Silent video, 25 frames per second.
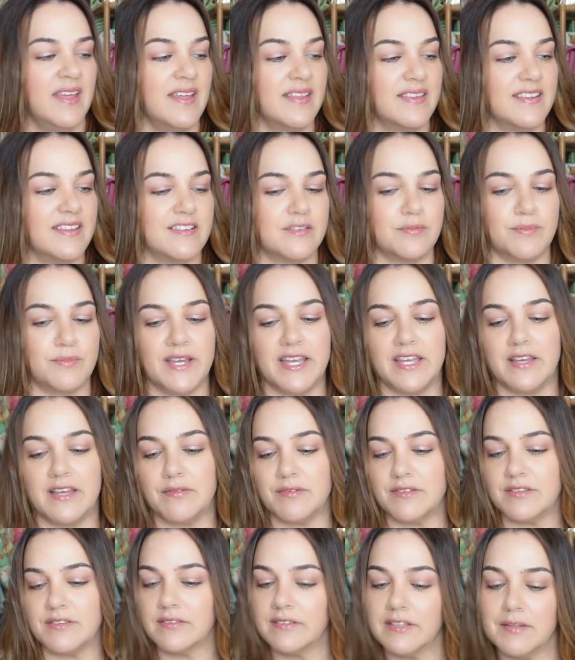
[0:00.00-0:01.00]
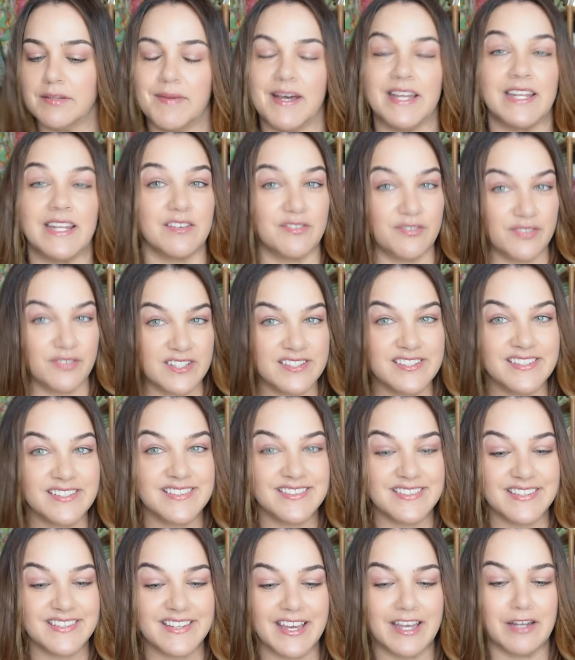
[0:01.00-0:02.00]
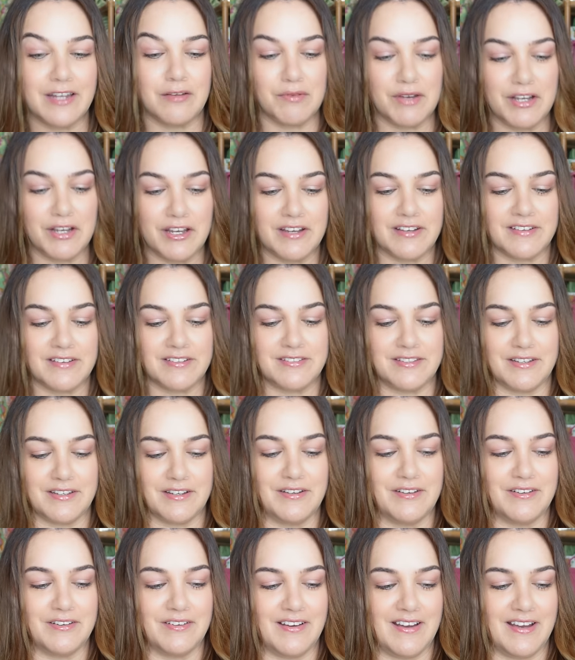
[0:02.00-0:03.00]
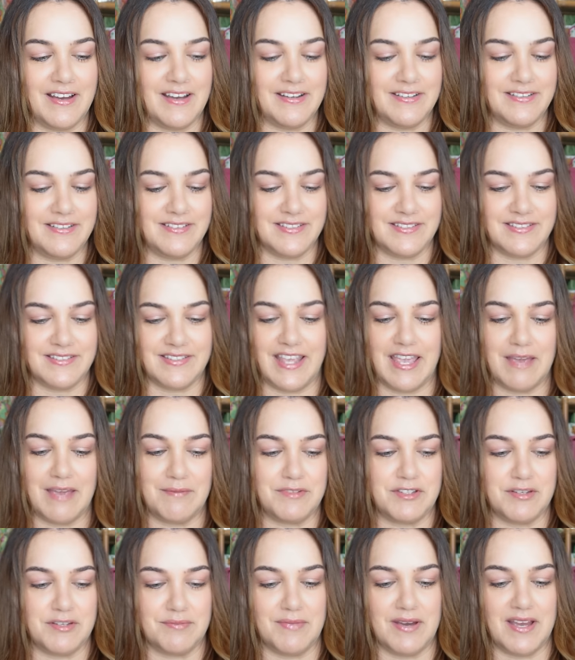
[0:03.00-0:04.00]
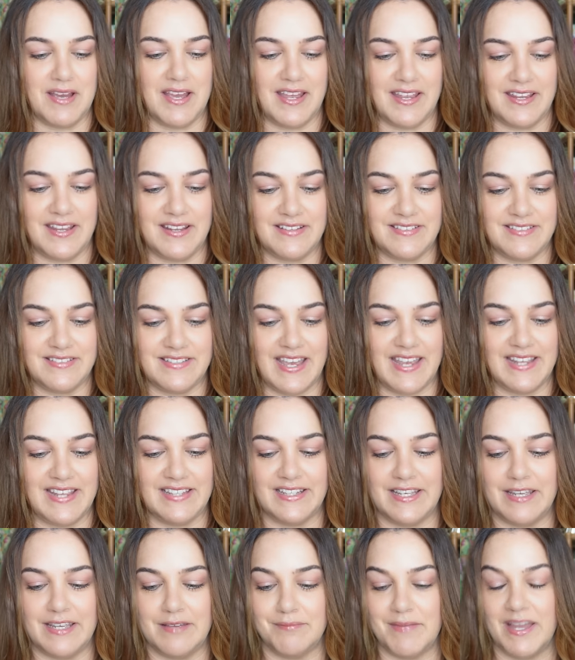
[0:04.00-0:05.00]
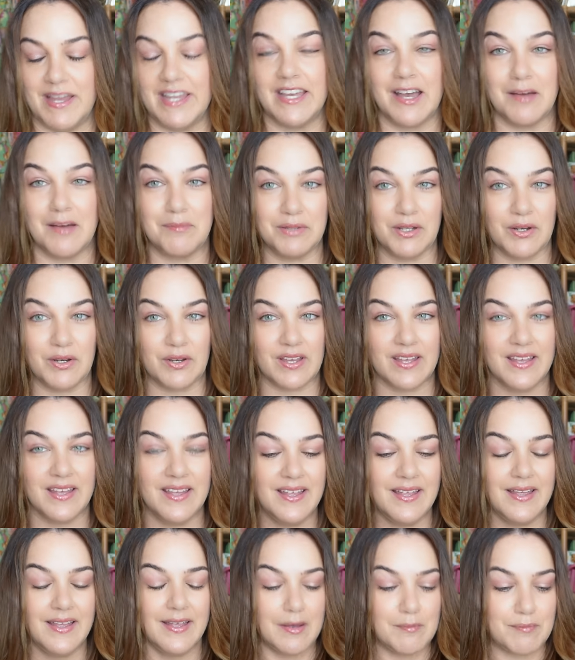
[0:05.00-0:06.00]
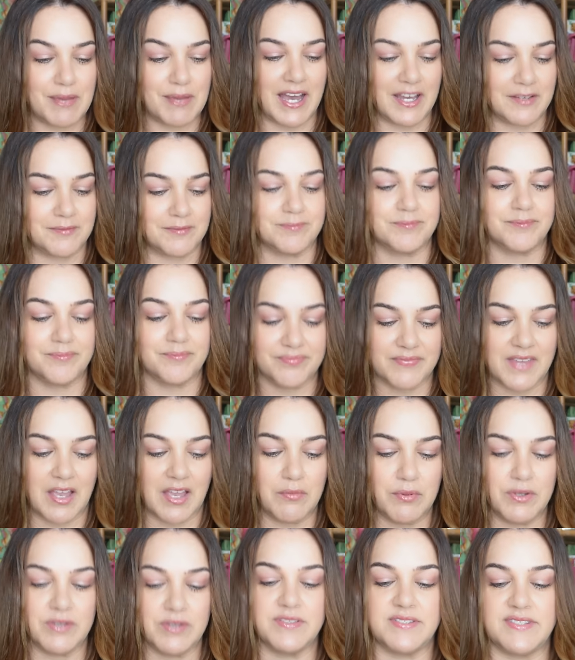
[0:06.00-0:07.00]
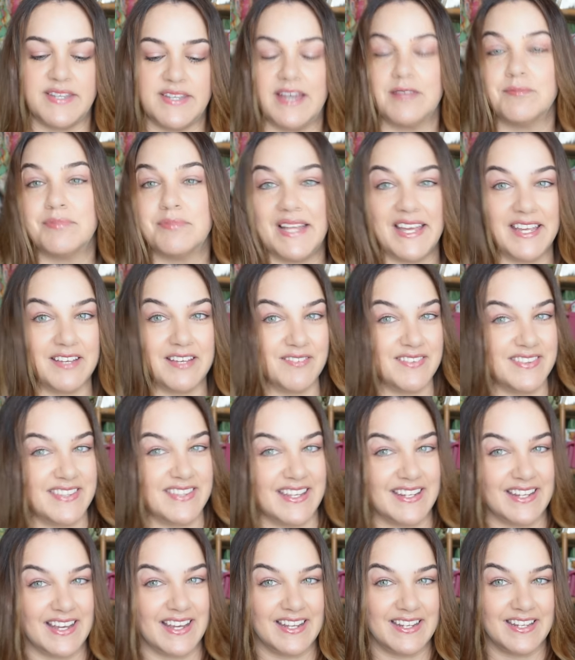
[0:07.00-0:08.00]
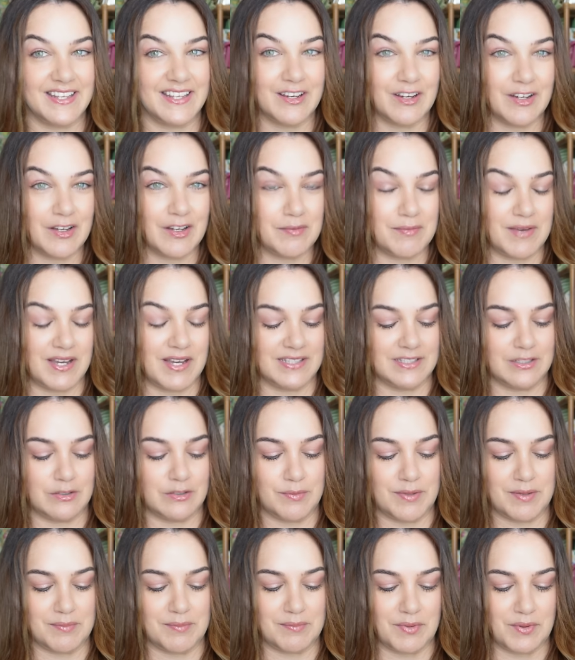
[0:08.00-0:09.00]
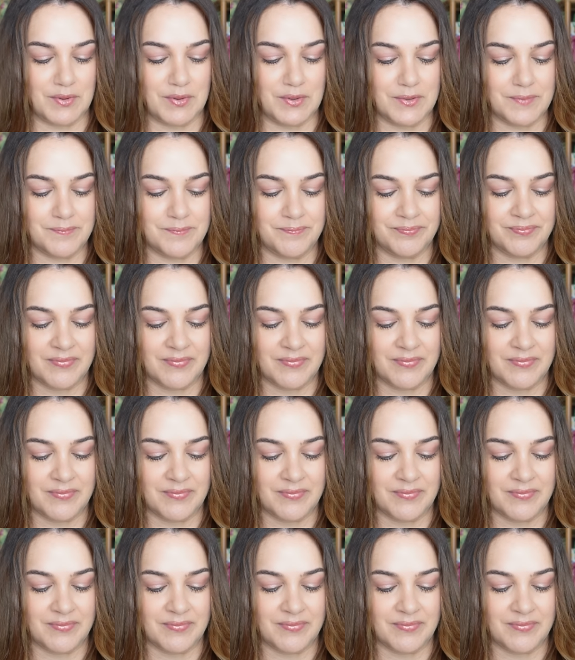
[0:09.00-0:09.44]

This week was all about efficiency at work, so I just kept to my daily makeup look, but I will start playing with that Honeycomb a little bit more.